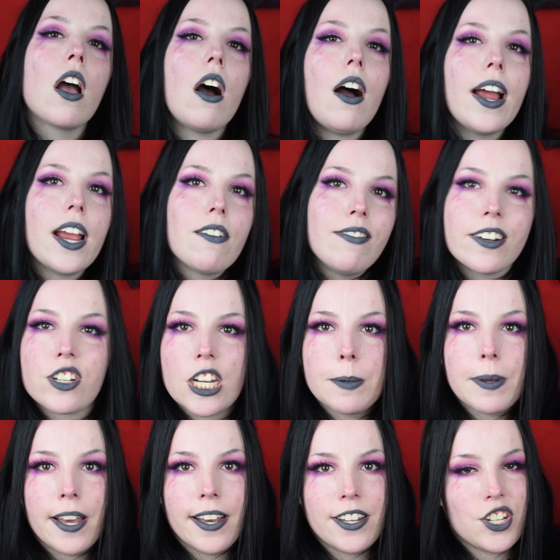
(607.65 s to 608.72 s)
I originally
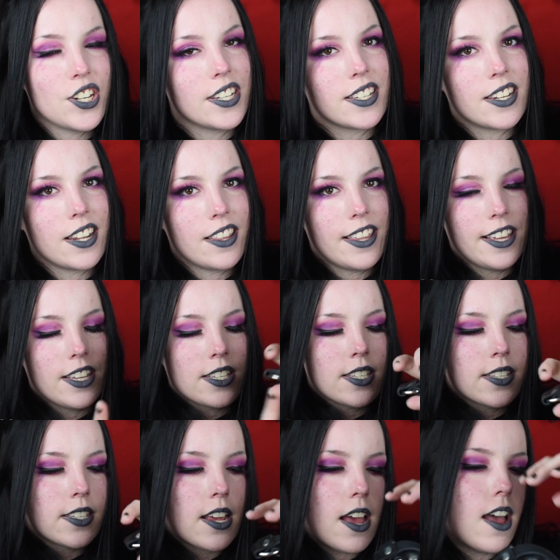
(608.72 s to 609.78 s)
purchased
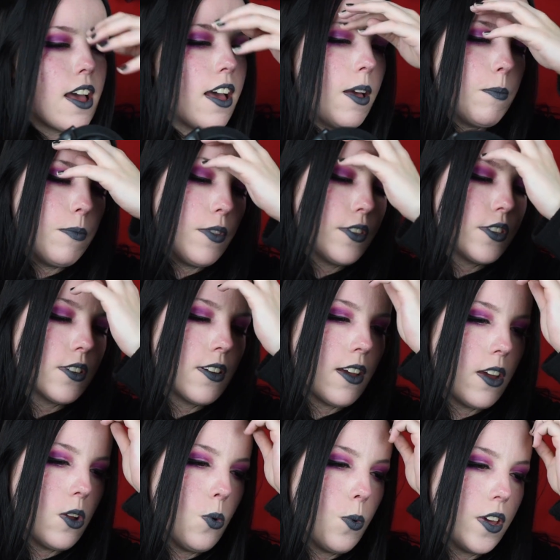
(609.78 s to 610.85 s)
this to
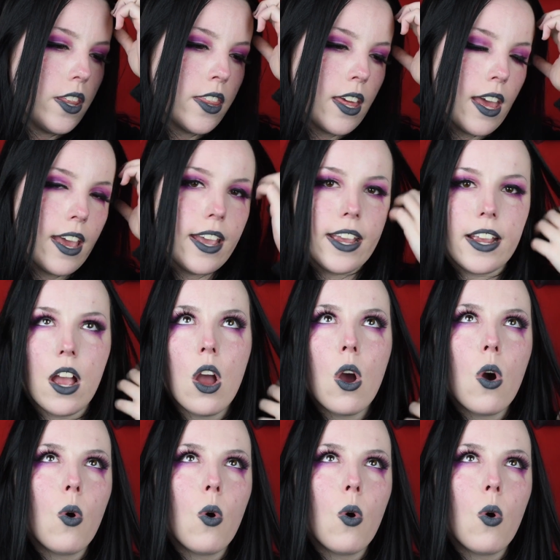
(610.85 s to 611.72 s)
go with a